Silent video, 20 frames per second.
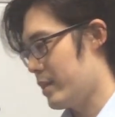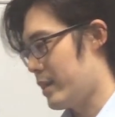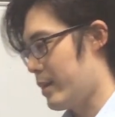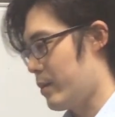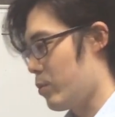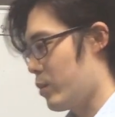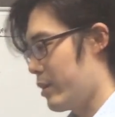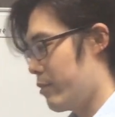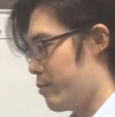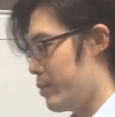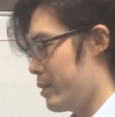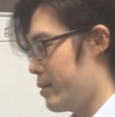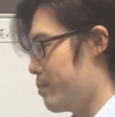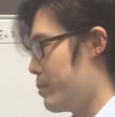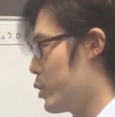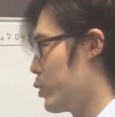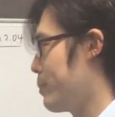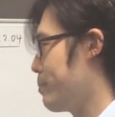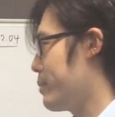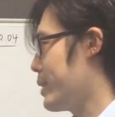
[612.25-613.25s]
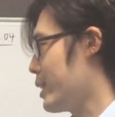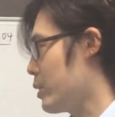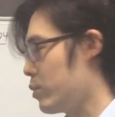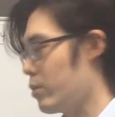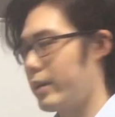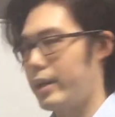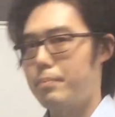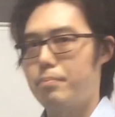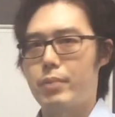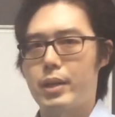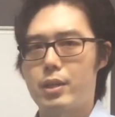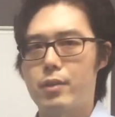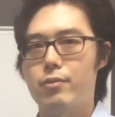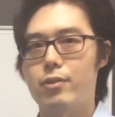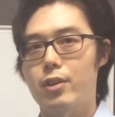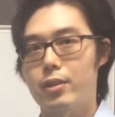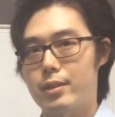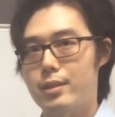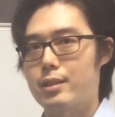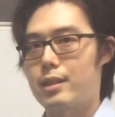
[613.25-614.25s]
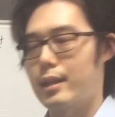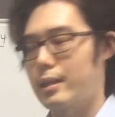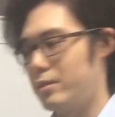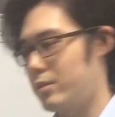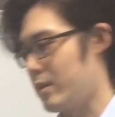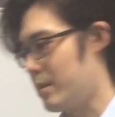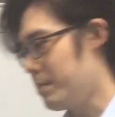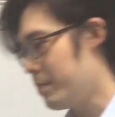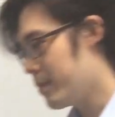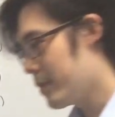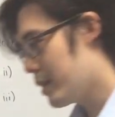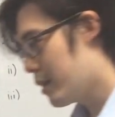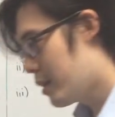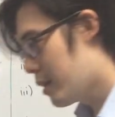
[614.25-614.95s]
I've been doing, but you've learned this last term.